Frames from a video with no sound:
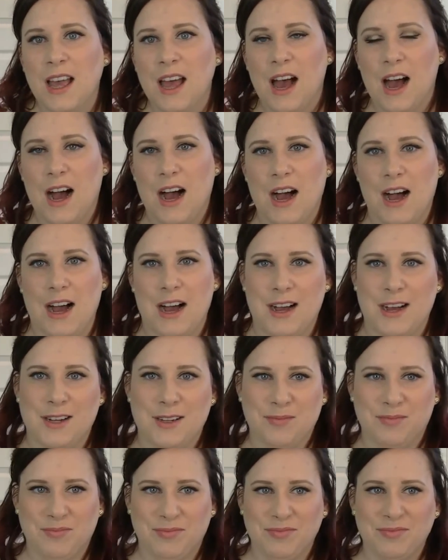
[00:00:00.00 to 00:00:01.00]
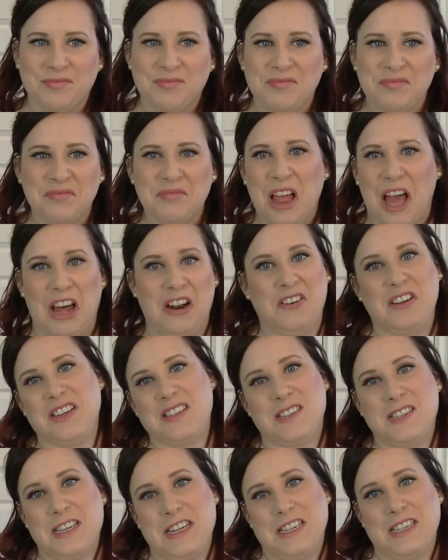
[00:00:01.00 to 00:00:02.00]
I don't
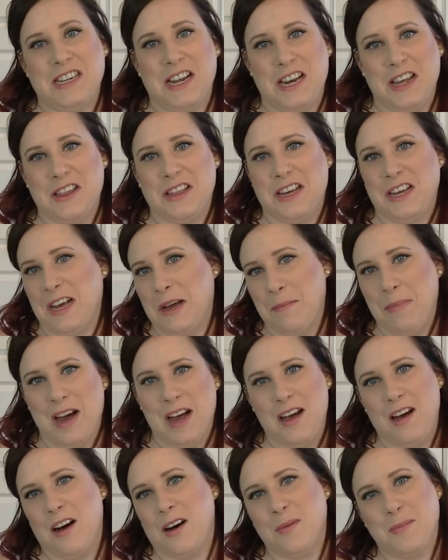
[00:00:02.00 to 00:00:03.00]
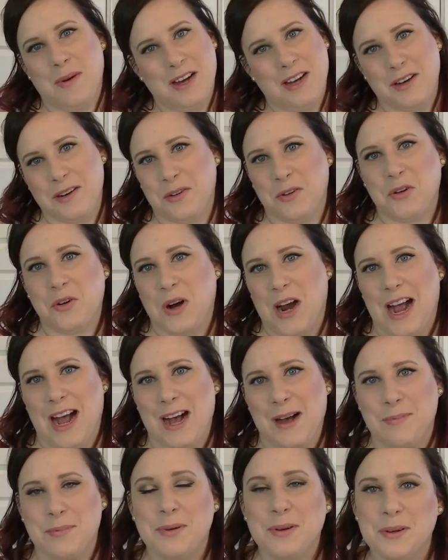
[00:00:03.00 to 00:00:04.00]
get sent anything. I buy all my own
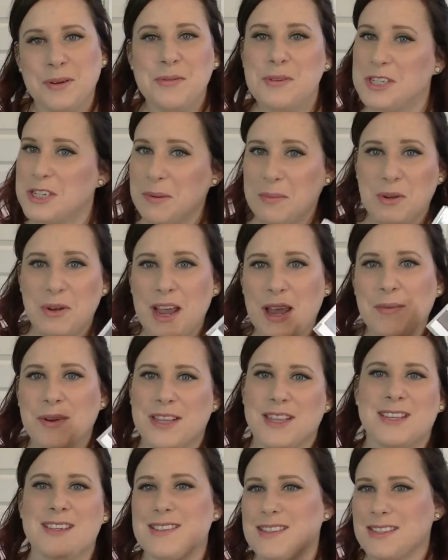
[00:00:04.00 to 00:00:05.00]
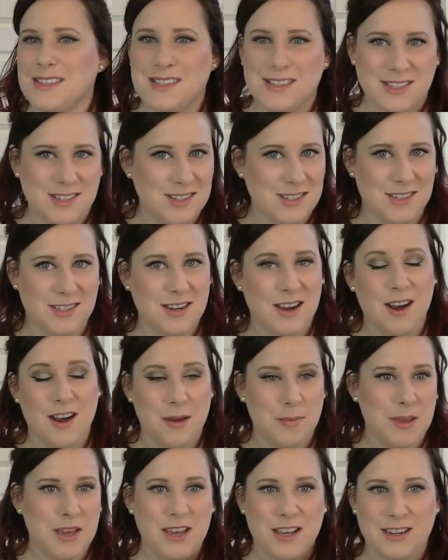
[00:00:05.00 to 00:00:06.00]
crap, which I'm okay with because this is just a
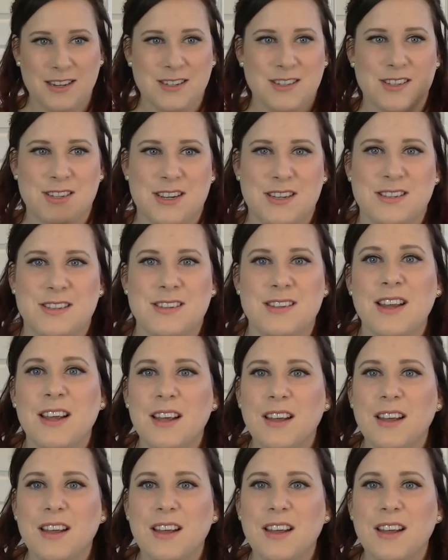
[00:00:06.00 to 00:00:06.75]
hobby and it's just